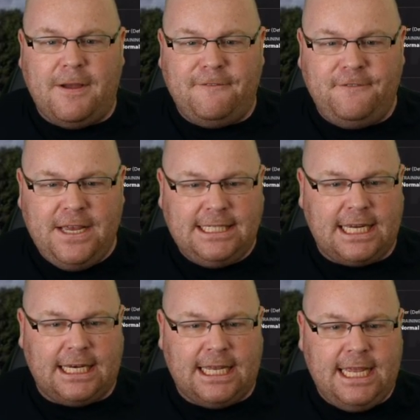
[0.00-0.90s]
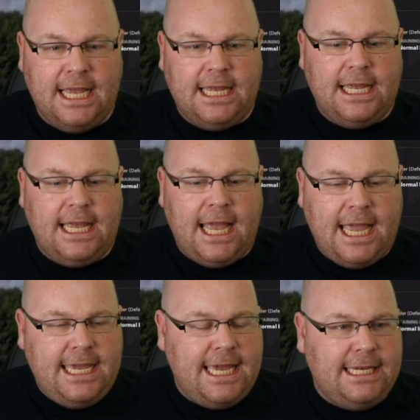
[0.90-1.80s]
But physically,
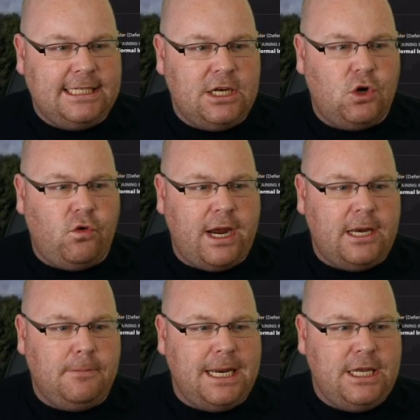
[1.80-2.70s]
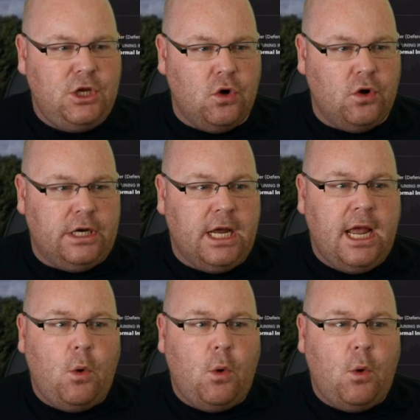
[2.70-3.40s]
he is incredibly good.